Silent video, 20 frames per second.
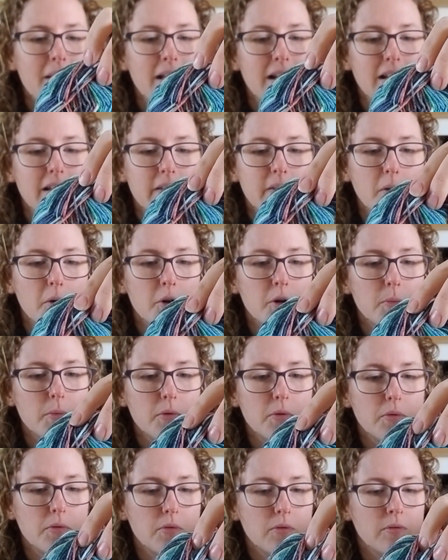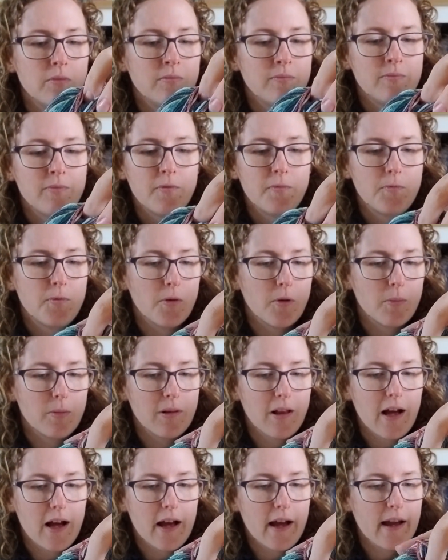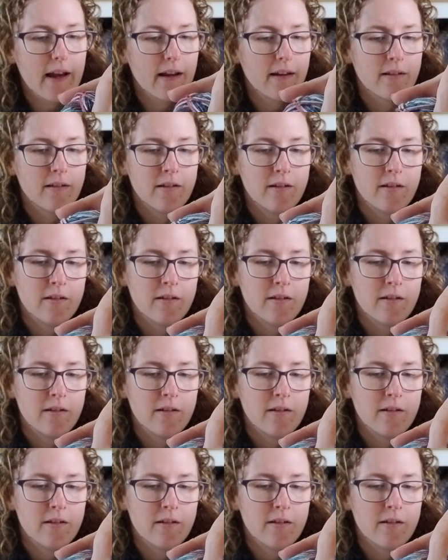It is opal 4-ply